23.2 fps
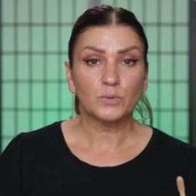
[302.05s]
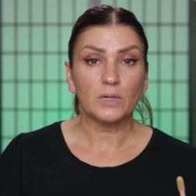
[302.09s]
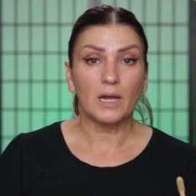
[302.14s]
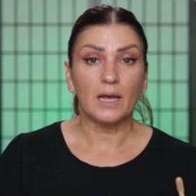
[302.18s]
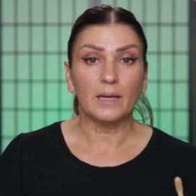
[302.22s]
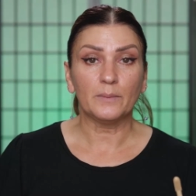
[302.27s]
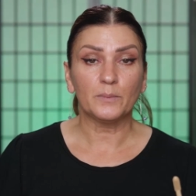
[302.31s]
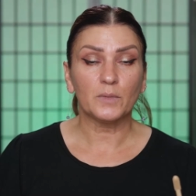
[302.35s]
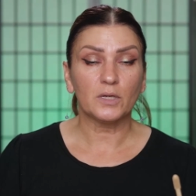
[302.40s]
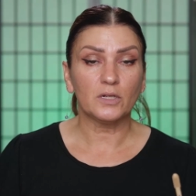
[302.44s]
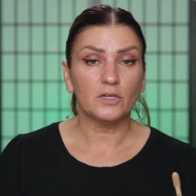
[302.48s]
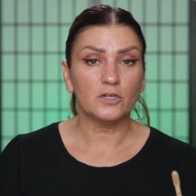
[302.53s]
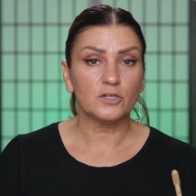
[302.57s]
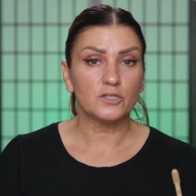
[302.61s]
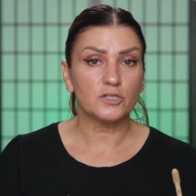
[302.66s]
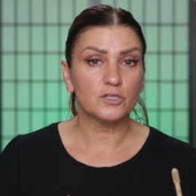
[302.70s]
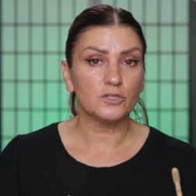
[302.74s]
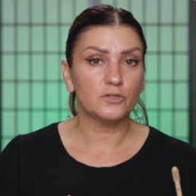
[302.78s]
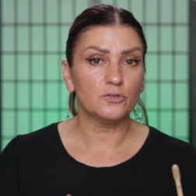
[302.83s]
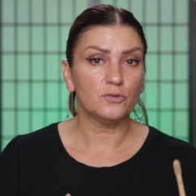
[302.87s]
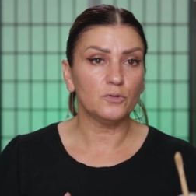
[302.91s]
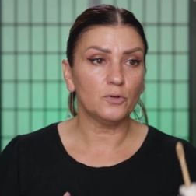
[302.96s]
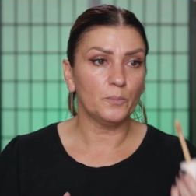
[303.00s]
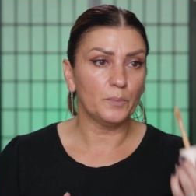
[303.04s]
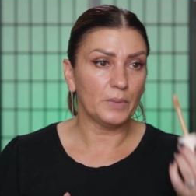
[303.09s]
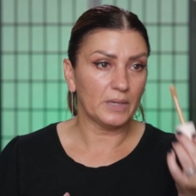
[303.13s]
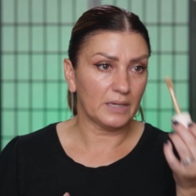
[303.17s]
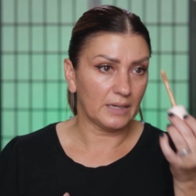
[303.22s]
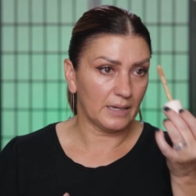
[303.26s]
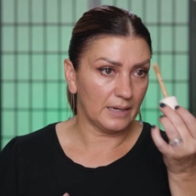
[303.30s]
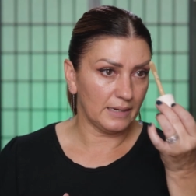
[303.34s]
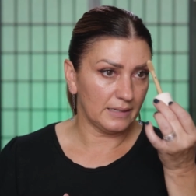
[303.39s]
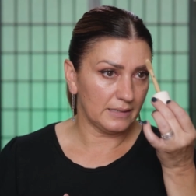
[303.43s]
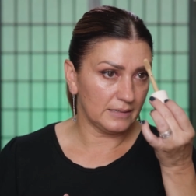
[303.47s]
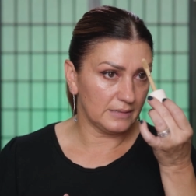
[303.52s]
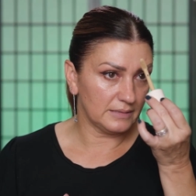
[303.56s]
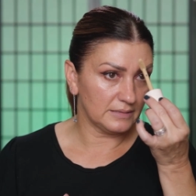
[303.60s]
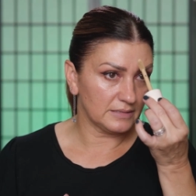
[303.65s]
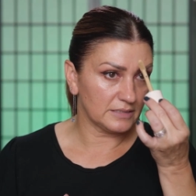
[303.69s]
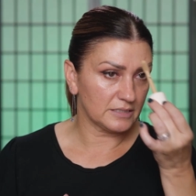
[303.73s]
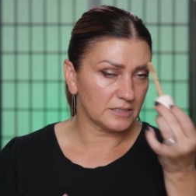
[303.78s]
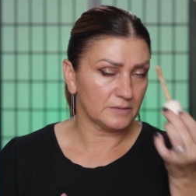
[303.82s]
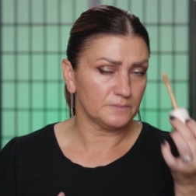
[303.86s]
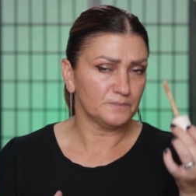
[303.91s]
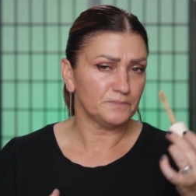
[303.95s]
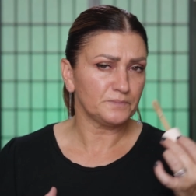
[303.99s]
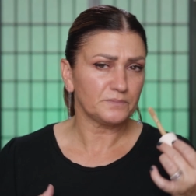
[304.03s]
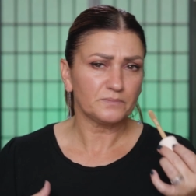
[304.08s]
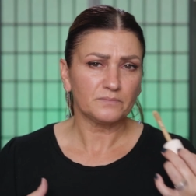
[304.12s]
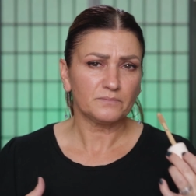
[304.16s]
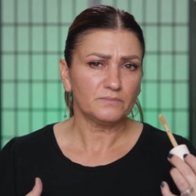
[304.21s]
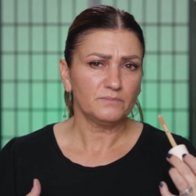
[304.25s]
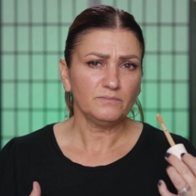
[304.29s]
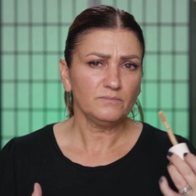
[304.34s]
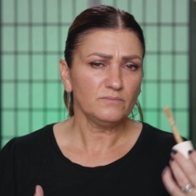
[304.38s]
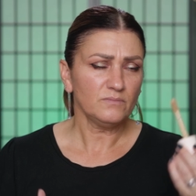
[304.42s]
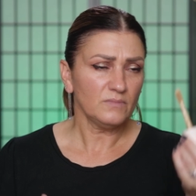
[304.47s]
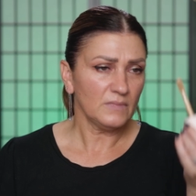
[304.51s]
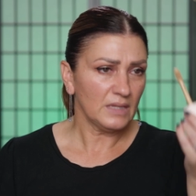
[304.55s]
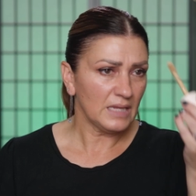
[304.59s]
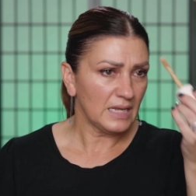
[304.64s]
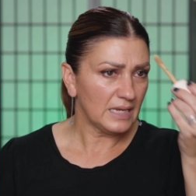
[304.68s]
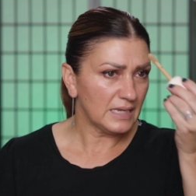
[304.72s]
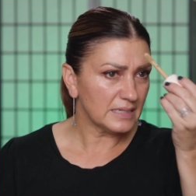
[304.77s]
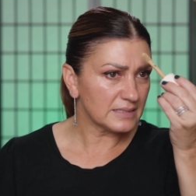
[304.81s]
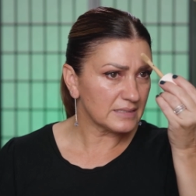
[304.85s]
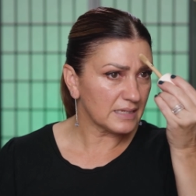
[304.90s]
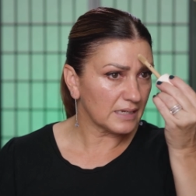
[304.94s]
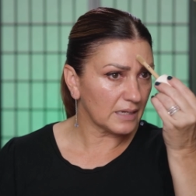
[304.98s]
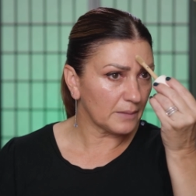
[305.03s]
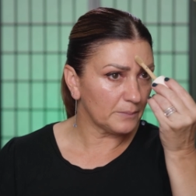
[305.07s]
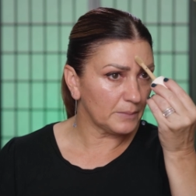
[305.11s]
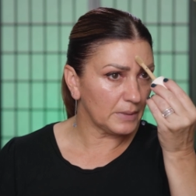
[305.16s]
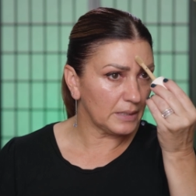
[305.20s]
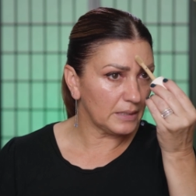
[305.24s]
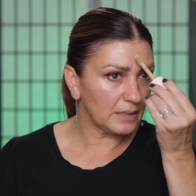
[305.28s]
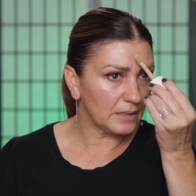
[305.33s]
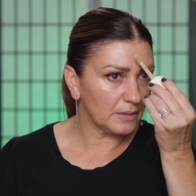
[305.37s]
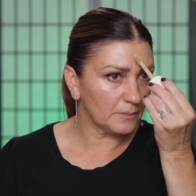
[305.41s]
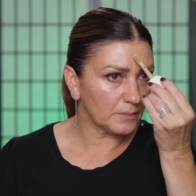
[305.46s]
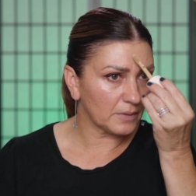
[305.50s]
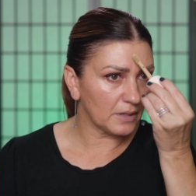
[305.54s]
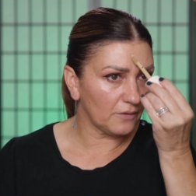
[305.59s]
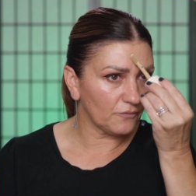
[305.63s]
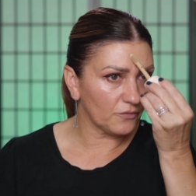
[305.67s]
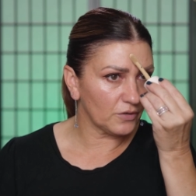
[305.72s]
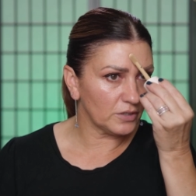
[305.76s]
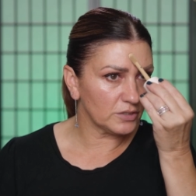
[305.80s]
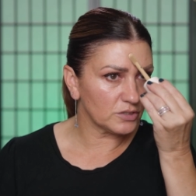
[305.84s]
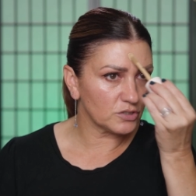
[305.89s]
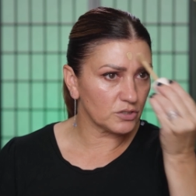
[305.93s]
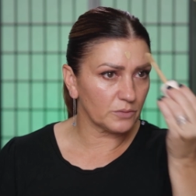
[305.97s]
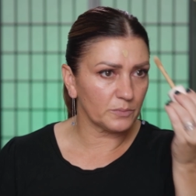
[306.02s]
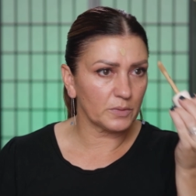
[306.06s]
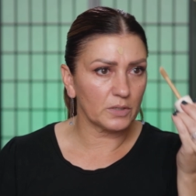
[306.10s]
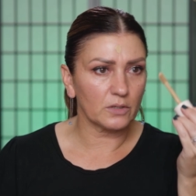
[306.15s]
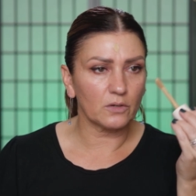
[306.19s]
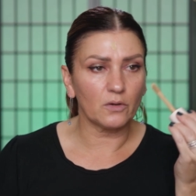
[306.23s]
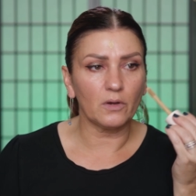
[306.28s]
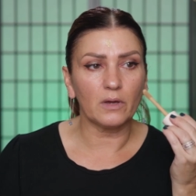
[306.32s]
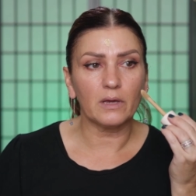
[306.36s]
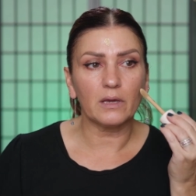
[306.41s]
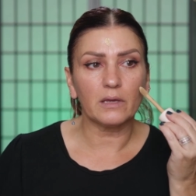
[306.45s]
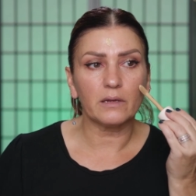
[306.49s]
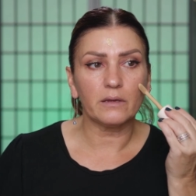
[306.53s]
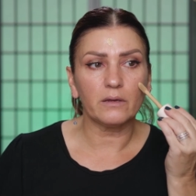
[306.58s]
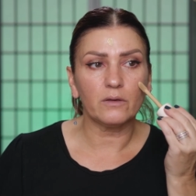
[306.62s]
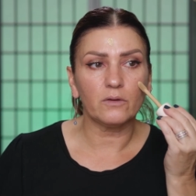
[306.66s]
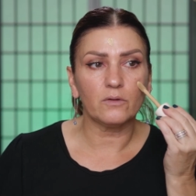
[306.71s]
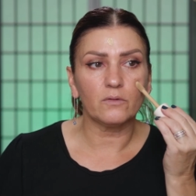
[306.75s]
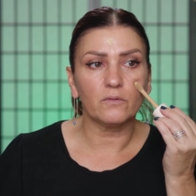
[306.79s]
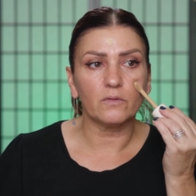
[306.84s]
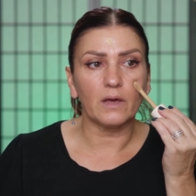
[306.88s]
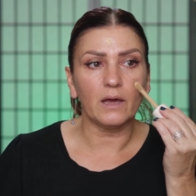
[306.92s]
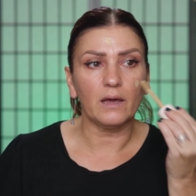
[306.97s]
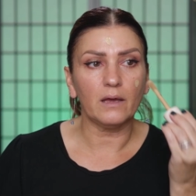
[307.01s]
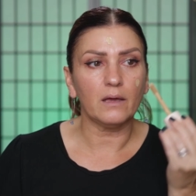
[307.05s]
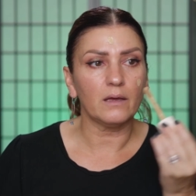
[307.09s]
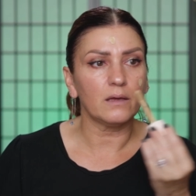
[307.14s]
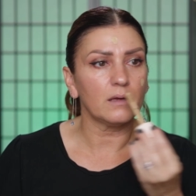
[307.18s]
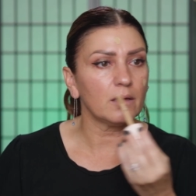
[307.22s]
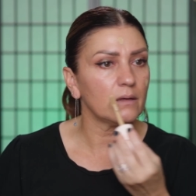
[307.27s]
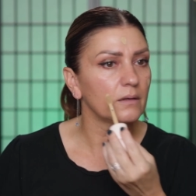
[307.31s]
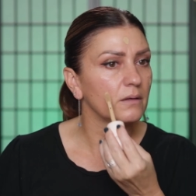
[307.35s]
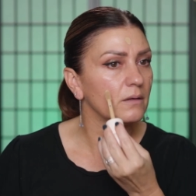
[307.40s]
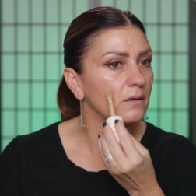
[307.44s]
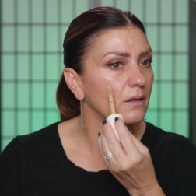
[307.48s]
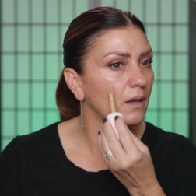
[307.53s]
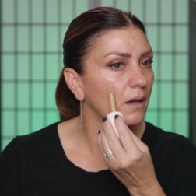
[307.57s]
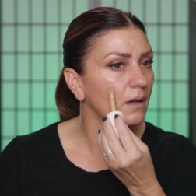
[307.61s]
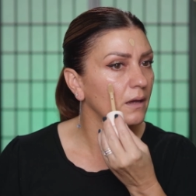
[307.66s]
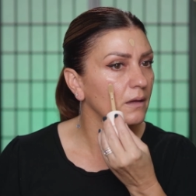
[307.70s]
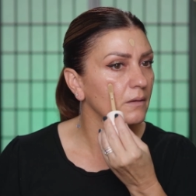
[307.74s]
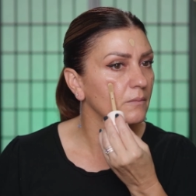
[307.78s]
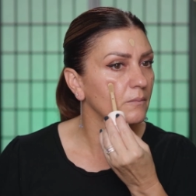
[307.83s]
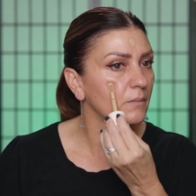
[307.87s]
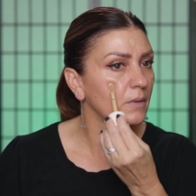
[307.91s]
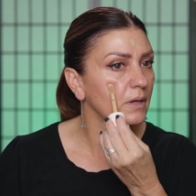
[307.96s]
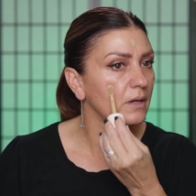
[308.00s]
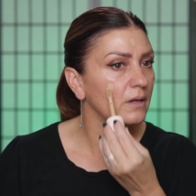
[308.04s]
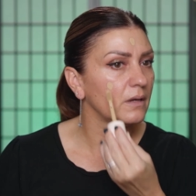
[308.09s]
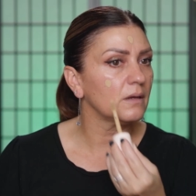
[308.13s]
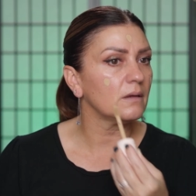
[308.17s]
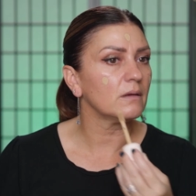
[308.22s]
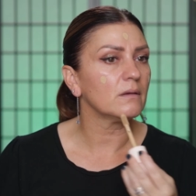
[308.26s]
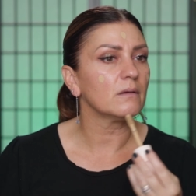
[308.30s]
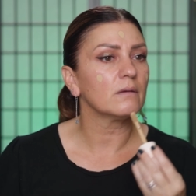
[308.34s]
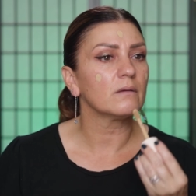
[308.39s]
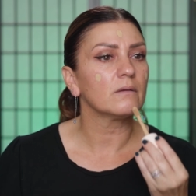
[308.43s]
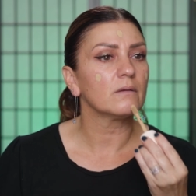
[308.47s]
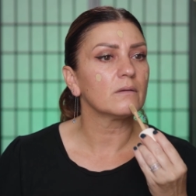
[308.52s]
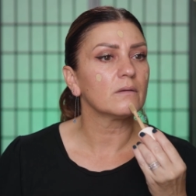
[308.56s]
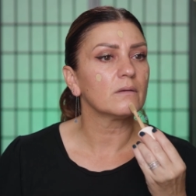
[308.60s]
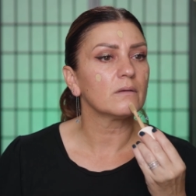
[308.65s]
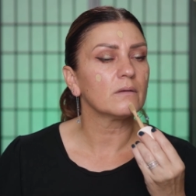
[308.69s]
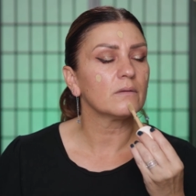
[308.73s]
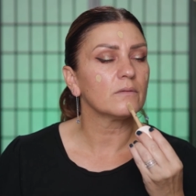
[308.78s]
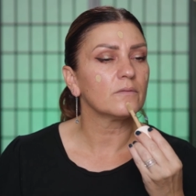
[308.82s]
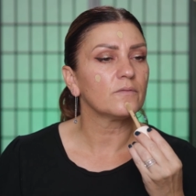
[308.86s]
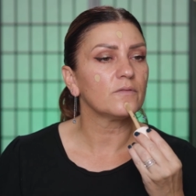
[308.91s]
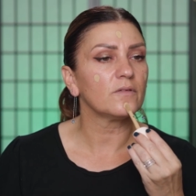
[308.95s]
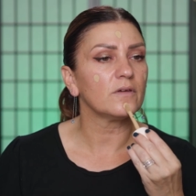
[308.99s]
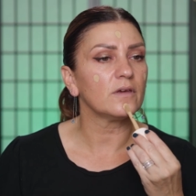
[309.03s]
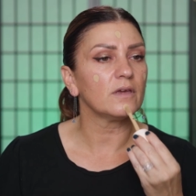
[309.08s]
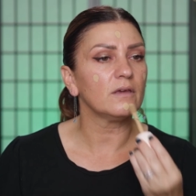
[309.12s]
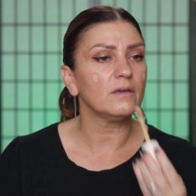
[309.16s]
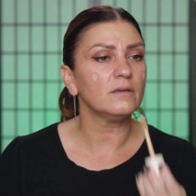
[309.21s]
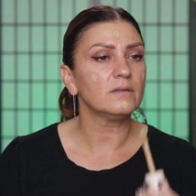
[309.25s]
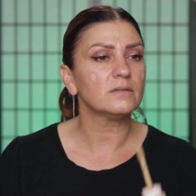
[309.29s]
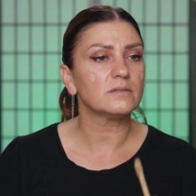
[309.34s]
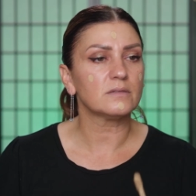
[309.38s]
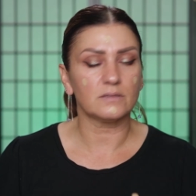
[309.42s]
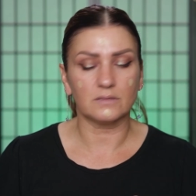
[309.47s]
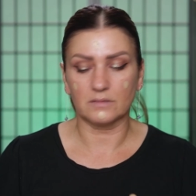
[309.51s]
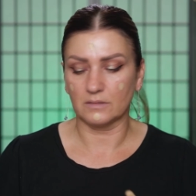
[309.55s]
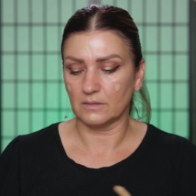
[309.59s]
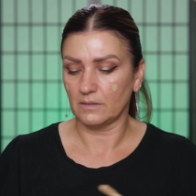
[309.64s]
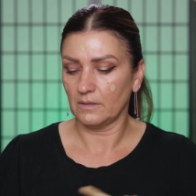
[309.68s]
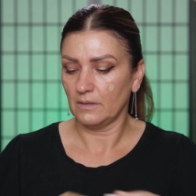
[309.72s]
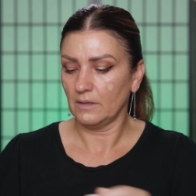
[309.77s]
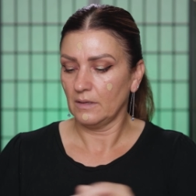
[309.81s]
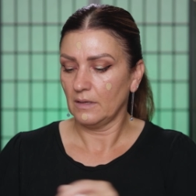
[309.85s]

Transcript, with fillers: what I'm gonna do because it's like a medium coverage. So I'm gonna go ahead and do that. Dot my face.